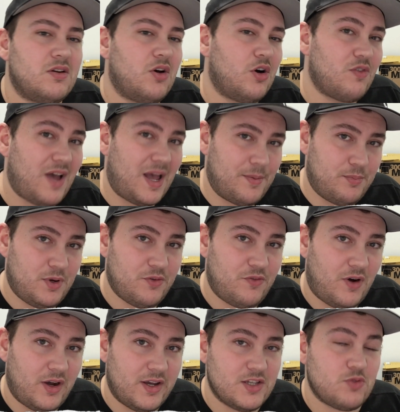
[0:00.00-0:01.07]
of
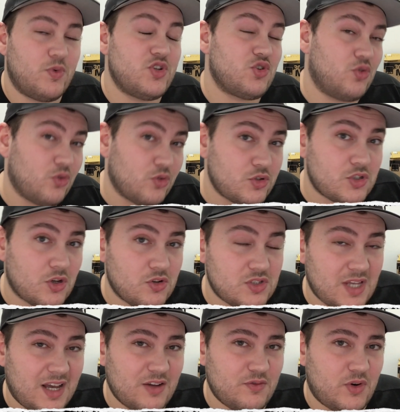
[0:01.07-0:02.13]
amplifiers, which also
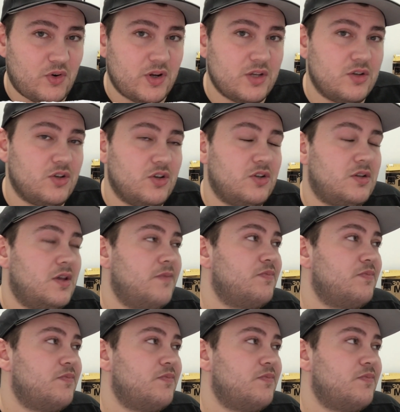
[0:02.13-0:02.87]
sound very good,